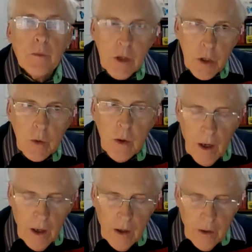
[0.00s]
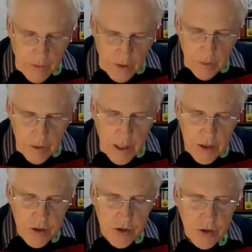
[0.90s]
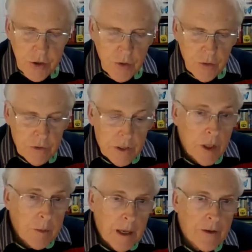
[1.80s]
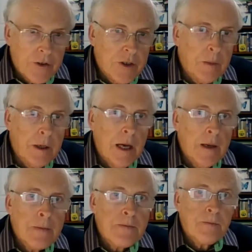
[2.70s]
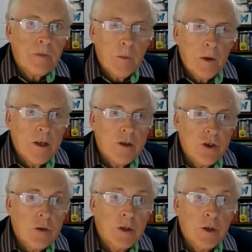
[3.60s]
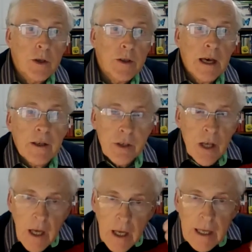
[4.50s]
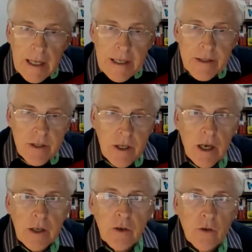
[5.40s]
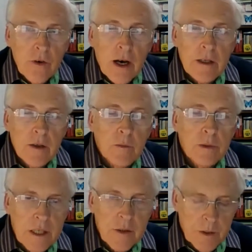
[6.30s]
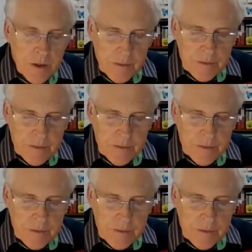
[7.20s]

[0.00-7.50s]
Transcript: you are obliged to learn about the TPA because you'll be doing that inside your final placement.